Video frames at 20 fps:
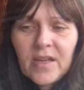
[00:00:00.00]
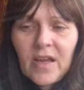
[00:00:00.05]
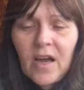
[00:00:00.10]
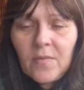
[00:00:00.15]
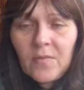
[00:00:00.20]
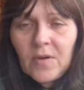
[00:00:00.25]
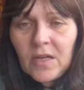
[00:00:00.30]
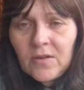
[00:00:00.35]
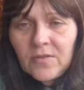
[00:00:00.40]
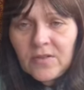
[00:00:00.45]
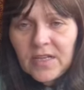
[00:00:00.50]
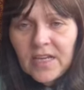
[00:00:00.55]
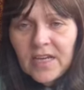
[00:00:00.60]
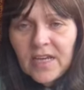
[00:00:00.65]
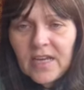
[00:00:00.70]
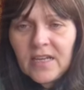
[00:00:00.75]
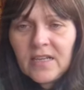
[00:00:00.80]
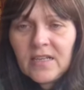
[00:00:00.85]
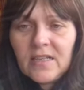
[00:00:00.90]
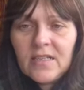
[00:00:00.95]
uploading
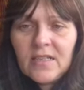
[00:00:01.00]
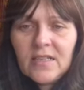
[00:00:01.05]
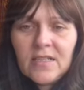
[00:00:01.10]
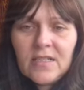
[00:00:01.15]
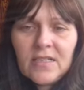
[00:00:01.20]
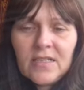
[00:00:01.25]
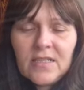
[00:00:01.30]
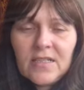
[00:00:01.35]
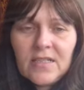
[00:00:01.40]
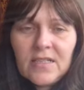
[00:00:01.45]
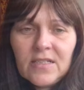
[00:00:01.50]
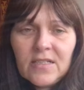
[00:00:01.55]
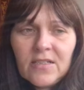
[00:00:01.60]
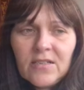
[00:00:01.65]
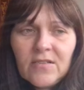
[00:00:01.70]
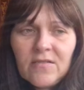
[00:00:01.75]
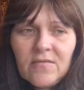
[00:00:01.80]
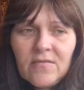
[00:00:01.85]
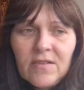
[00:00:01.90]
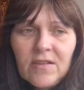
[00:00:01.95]
it
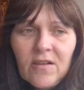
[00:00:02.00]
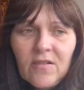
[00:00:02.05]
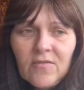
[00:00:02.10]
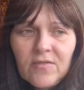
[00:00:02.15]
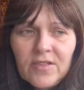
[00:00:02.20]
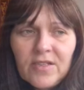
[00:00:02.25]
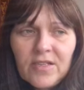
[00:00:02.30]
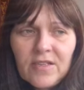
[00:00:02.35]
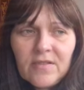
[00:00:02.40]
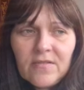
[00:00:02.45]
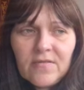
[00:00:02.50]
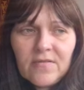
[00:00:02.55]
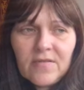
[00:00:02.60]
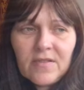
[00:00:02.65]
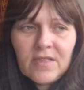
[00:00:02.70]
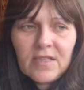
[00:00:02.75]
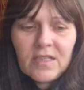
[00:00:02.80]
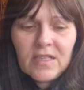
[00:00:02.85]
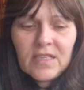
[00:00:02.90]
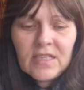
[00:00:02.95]
onto
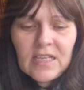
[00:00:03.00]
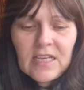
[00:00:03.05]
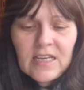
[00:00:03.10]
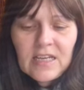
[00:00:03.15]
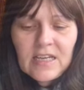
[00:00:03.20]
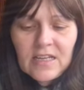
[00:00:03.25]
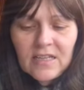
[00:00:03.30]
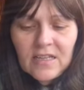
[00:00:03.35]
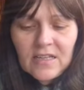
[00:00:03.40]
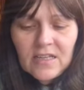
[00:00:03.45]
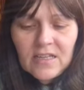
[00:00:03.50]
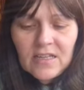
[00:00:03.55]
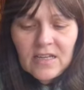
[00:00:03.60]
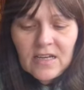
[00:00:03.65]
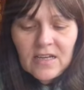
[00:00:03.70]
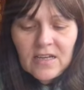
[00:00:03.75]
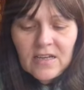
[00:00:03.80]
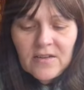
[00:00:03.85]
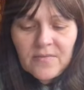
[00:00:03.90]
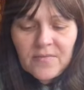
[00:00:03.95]
the
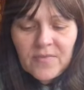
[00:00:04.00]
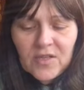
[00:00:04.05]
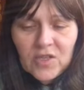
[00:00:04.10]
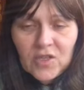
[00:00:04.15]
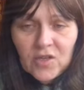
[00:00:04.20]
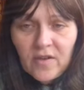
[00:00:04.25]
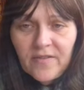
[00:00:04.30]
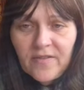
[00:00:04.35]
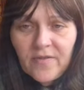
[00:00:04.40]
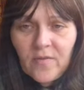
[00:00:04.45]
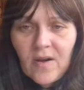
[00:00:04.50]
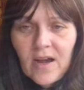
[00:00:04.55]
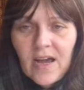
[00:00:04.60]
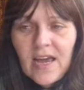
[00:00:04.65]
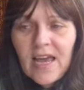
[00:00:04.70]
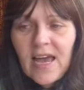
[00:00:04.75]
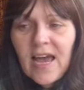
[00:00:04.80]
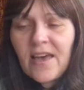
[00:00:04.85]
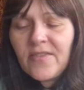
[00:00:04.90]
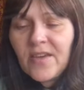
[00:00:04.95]
um, the
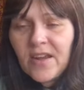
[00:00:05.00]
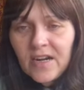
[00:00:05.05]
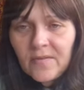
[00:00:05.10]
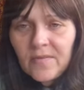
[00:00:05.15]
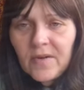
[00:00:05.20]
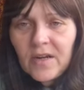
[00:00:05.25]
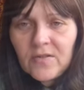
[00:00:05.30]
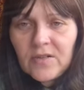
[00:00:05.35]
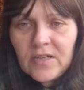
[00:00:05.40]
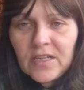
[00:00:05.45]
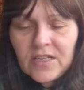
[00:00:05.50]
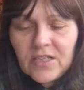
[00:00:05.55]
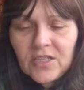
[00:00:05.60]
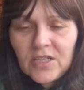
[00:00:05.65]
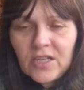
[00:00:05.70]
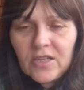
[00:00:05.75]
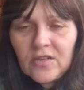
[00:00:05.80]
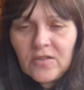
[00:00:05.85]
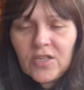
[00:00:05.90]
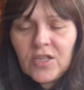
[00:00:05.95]
software and then uploading it
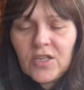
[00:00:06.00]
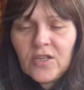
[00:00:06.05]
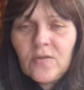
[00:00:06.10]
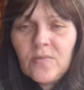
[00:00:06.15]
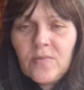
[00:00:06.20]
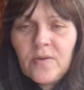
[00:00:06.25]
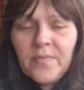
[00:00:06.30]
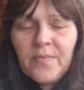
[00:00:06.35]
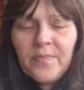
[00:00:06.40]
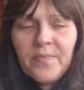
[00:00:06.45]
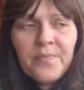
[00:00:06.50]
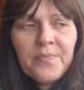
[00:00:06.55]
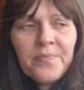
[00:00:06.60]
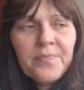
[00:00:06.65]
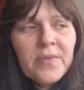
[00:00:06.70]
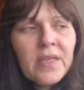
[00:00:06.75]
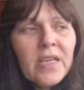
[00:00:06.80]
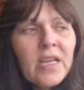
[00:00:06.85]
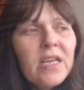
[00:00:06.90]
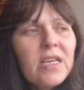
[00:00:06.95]
to YouTube.
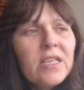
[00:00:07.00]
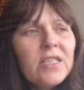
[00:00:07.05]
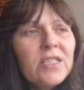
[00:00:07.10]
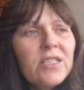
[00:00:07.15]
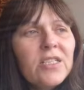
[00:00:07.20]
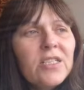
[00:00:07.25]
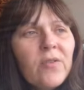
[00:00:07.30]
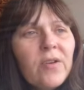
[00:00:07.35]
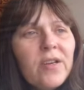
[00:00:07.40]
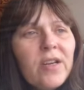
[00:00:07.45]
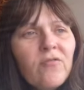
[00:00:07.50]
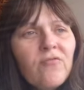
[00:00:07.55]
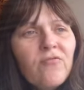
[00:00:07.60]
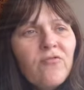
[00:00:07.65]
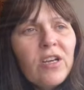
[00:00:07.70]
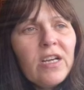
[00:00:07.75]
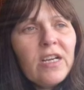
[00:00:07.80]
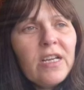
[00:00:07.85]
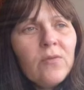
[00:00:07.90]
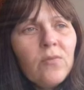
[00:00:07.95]
So I don't
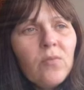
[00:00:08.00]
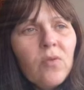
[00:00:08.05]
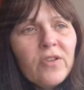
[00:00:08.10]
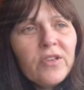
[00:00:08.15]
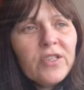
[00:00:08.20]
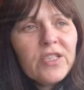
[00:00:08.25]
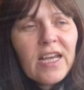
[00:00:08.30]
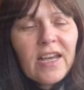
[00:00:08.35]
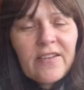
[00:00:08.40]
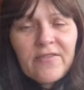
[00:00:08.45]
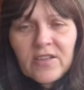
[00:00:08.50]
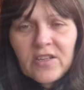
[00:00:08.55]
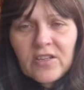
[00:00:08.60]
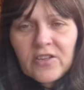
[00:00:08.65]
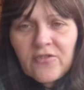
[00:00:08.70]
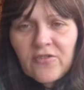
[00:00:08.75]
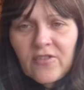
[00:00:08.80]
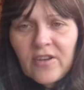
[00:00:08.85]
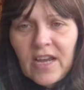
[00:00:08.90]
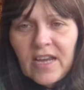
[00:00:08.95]
really want to have to
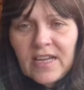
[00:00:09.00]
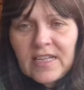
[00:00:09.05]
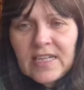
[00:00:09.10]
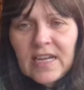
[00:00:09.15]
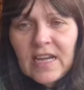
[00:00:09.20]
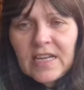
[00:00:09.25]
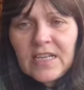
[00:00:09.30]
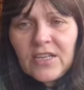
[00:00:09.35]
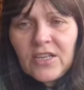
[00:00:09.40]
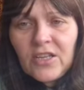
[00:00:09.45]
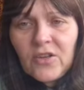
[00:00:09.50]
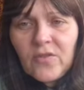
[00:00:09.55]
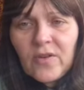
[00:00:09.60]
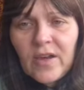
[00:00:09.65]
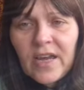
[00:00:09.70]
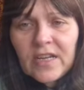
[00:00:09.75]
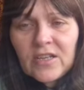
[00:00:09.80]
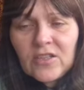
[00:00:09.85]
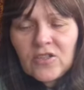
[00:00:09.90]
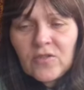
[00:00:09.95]
create any new
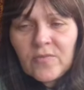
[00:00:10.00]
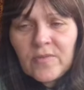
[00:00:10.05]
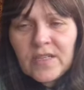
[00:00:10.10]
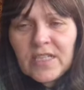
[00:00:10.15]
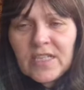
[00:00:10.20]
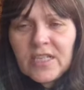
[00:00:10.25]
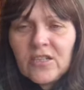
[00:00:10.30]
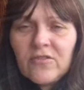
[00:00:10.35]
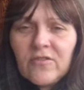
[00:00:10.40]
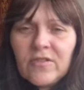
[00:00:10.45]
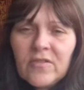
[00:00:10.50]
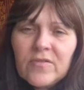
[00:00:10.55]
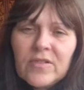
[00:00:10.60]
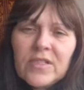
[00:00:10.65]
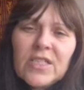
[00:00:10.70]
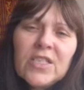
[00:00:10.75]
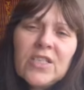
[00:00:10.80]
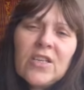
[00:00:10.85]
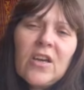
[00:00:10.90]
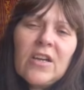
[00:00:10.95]
extra material and
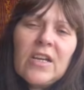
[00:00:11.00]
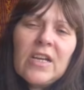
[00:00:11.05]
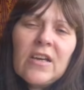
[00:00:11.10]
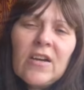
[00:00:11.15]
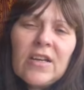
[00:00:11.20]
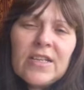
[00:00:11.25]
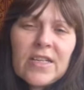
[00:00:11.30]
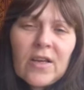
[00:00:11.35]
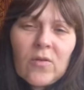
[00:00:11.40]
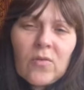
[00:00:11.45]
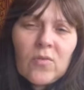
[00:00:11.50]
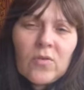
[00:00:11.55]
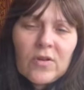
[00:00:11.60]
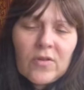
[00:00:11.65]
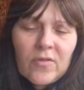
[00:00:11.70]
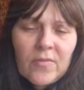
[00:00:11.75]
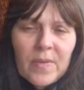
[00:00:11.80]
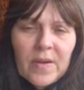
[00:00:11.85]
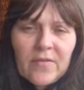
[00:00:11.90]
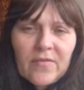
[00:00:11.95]
certainly I don't want to
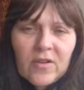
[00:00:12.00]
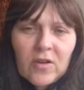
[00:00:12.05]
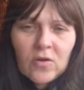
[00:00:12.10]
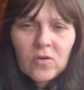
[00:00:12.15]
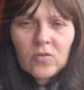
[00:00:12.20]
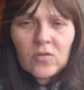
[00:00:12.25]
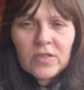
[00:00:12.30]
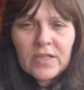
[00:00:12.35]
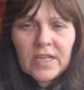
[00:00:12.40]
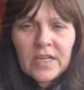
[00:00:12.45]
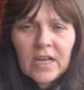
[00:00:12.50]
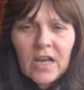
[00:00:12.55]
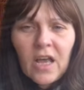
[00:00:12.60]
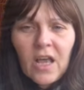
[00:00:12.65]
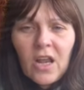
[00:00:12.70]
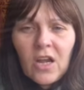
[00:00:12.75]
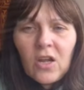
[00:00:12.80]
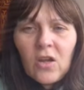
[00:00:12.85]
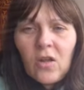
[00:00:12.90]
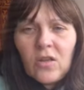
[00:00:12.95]
be recording
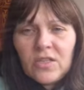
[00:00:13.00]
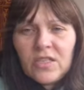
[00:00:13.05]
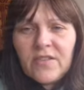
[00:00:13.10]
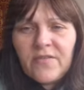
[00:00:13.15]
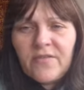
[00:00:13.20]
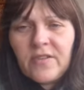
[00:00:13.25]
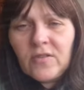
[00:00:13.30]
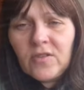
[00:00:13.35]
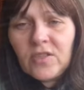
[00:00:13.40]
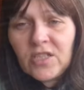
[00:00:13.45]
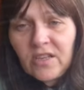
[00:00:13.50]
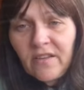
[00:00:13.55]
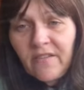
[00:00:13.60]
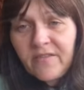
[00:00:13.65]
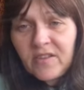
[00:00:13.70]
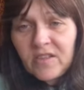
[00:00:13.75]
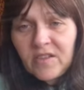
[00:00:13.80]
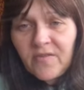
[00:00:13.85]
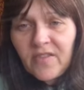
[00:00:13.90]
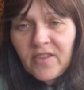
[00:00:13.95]
lots of new stuff
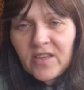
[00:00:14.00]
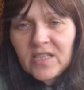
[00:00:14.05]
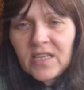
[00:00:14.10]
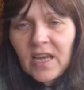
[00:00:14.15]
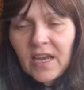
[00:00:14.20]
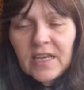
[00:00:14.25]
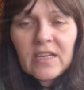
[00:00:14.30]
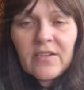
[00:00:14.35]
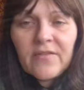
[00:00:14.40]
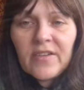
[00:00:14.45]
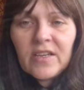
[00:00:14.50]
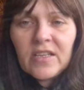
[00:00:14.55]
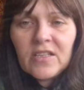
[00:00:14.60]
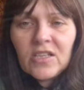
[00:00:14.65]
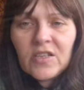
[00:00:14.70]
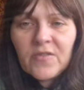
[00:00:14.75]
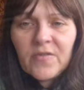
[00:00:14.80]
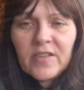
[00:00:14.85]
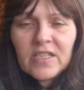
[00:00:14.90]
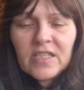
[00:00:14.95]
just for the sake of it,
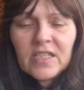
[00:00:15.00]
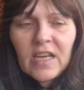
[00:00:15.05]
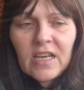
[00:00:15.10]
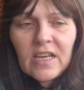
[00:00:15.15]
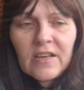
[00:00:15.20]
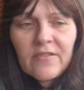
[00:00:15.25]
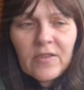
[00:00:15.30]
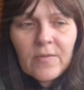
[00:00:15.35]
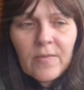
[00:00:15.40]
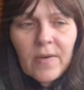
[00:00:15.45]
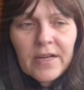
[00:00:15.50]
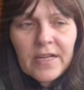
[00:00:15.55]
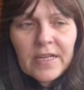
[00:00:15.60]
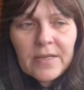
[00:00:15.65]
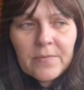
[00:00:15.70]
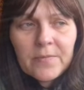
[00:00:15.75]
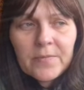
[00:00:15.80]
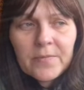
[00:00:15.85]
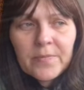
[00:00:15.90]
just for the sake of the money.